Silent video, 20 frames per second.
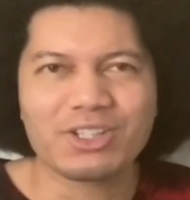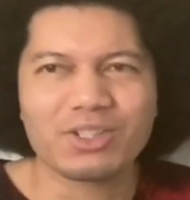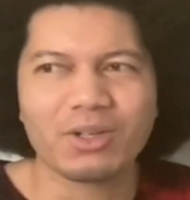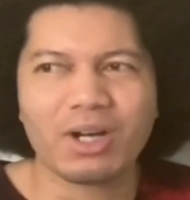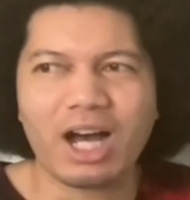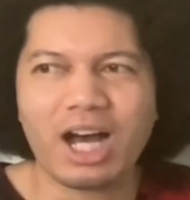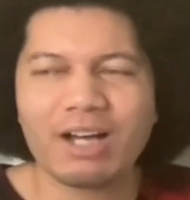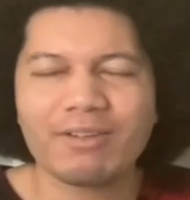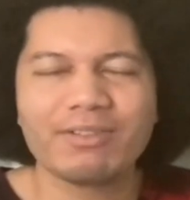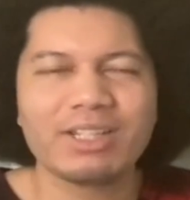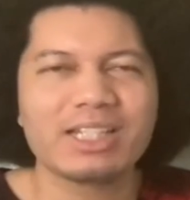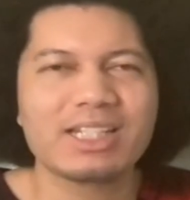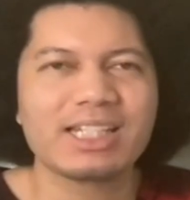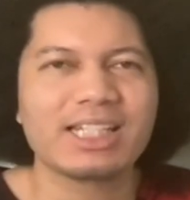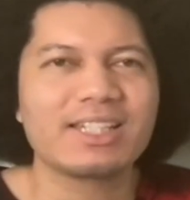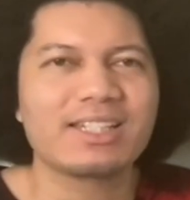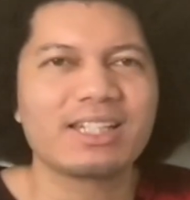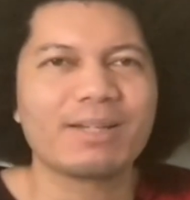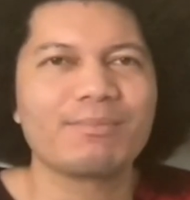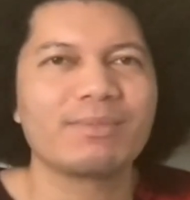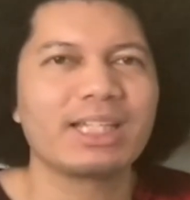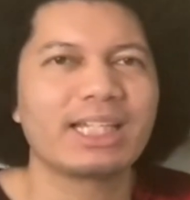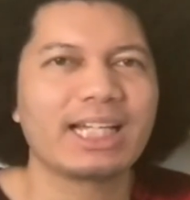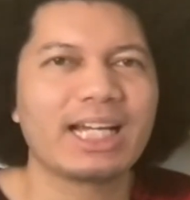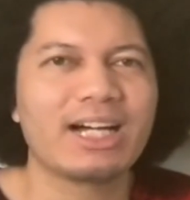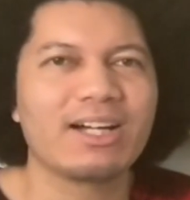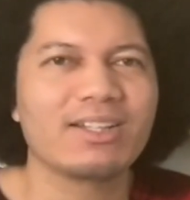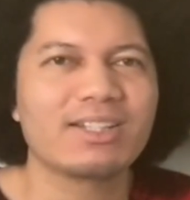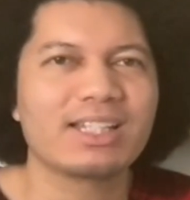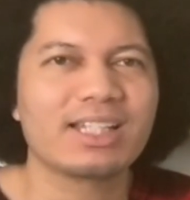So obviously something
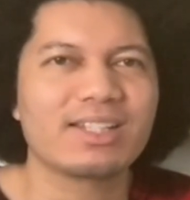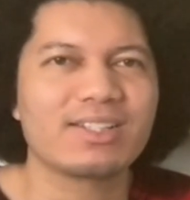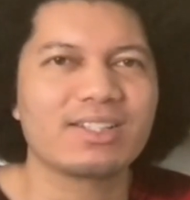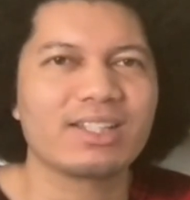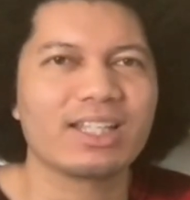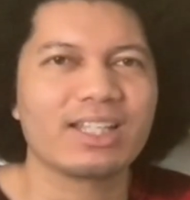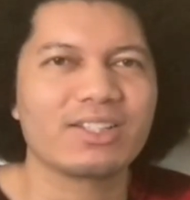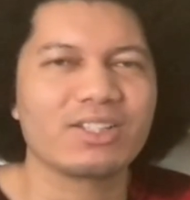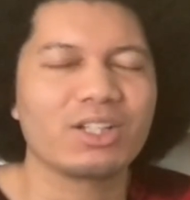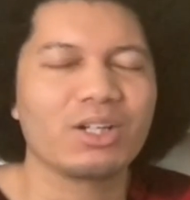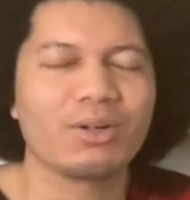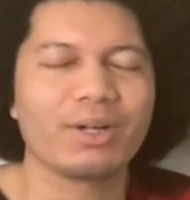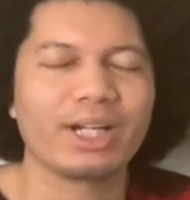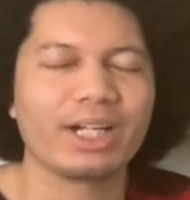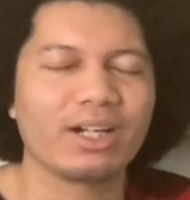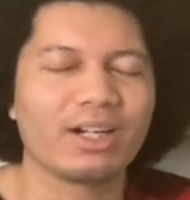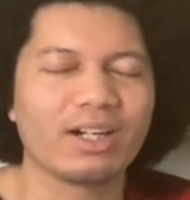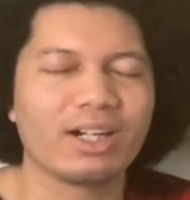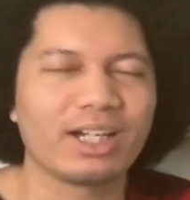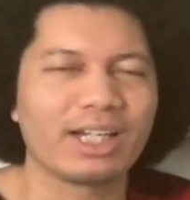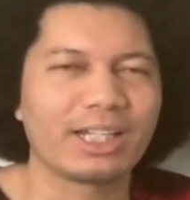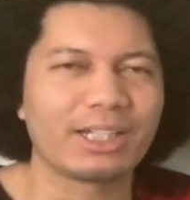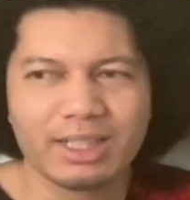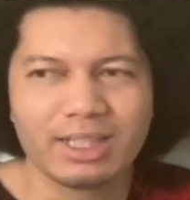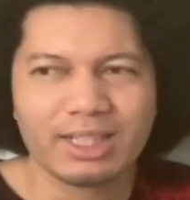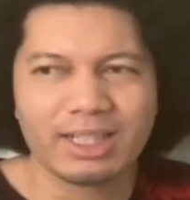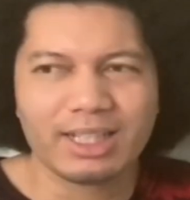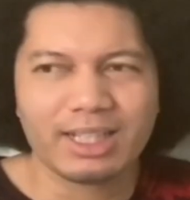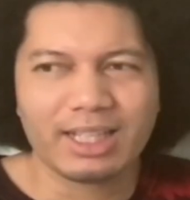else is going on.